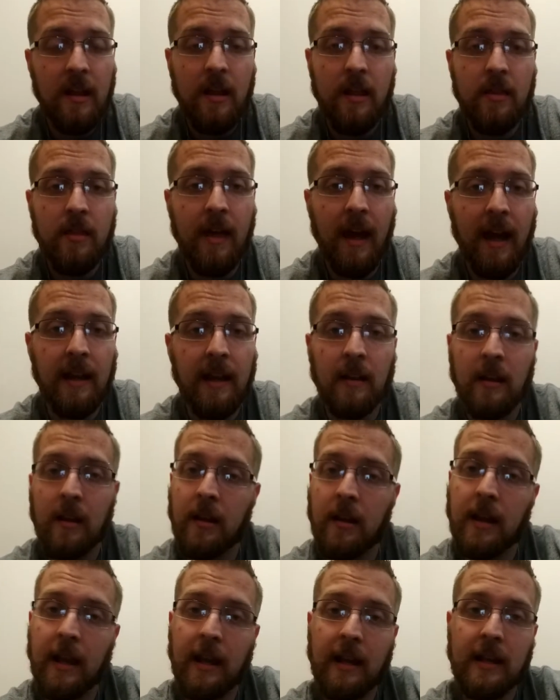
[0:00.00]
then
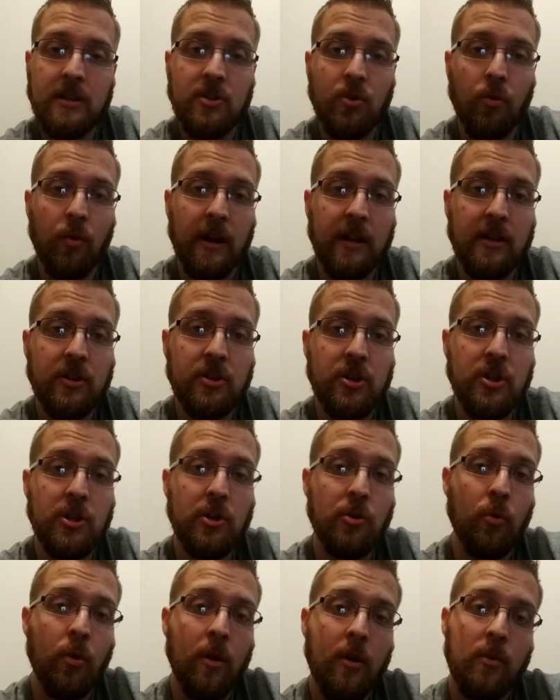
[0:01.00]
it is going
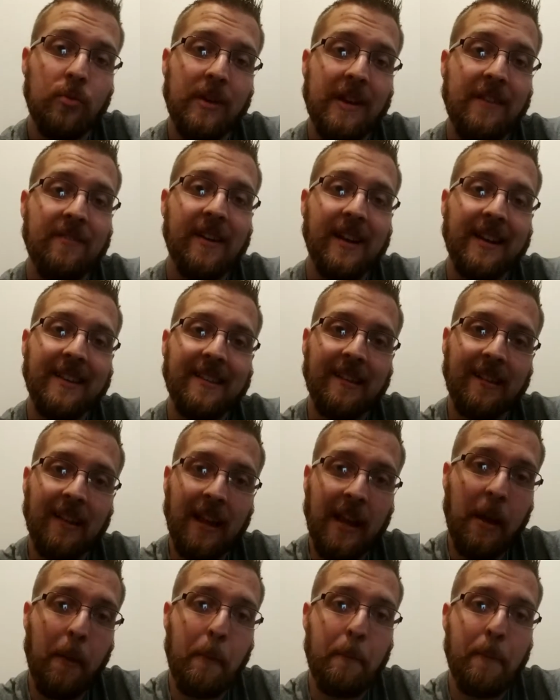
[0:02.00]
to reflect the
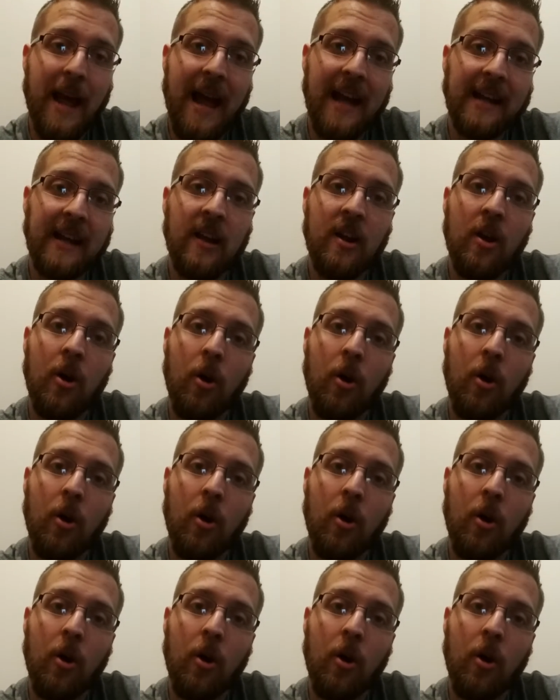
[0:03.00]
light back